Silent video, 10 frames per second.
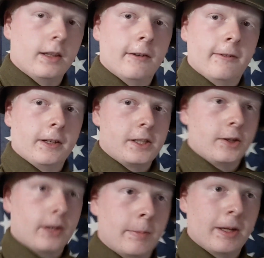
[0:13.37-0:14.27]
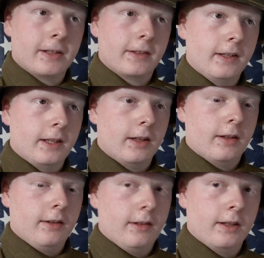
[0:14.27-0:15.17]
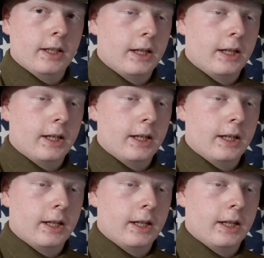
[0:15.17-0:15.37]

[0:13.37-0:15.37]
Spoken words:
the footage you are about to see is